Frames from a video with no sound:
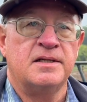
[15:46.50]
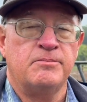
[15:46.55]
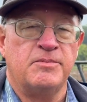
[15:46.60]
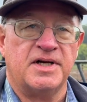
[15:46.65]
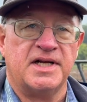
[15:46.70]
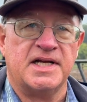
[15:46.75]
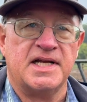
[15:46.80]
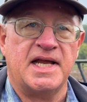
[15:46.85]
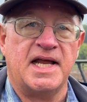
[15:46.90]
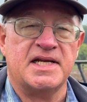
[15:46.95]

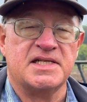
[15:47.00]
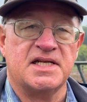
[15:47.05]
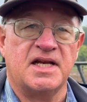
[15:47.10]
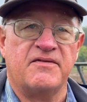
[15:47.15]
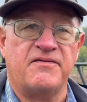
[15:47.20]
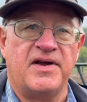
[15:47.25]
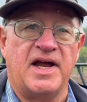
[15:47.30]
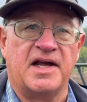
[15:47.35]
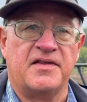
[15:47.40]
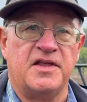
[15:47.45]
but it is an
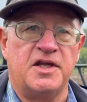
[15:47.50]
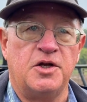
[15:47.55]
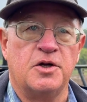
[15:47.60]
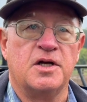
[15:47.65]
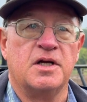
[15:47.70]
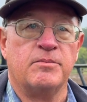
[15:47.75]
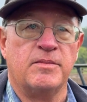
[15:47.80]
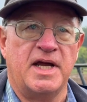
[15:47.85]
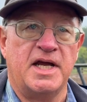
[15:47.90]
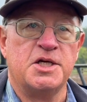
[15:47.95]
effect that
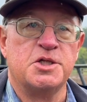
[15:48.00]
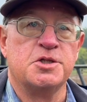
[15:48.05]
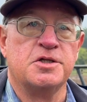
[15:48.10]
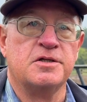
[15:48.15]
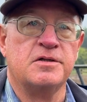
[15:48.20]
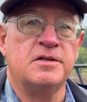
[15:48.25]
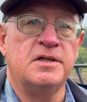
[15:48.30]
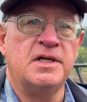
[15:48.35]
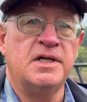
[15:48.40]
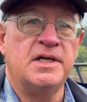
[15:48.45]
you can
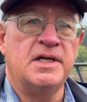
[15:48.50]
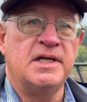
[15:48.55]
measure.